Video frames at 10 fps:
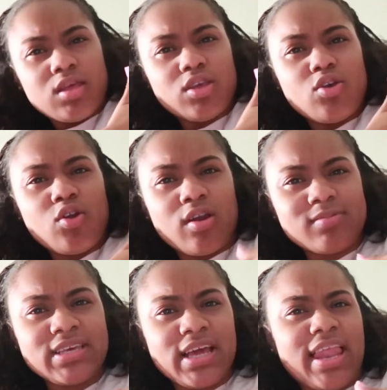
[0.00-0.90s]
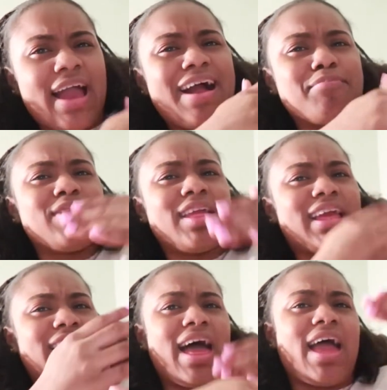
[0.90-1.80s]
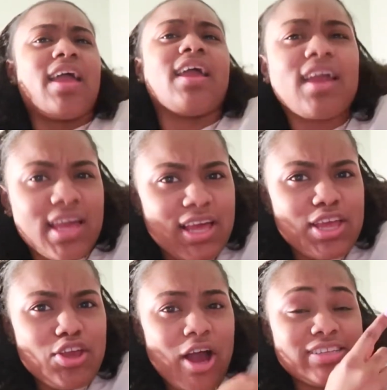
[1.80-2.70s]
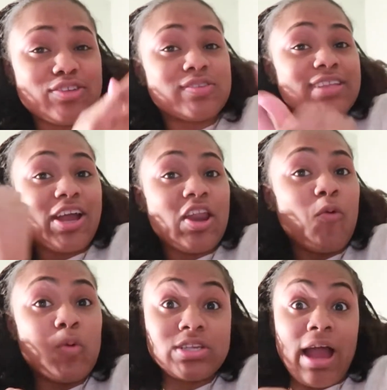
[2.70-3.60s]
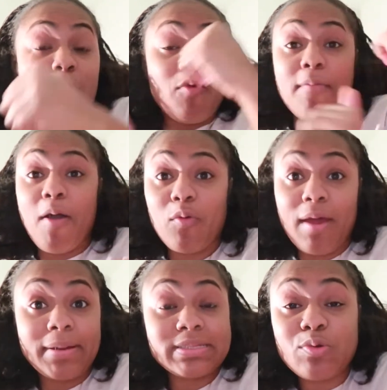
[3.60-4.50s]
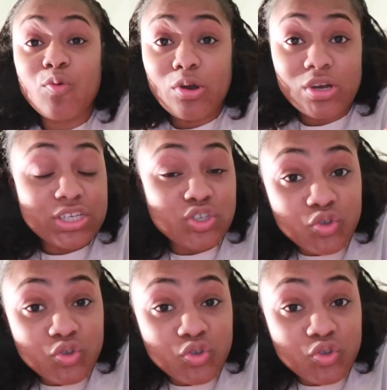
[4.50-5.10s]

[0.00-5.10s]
you know what I'm saying? Like, I'm thinking, like, y'all still stuck in the winter. I'm worried about what I'm about to be wearing on these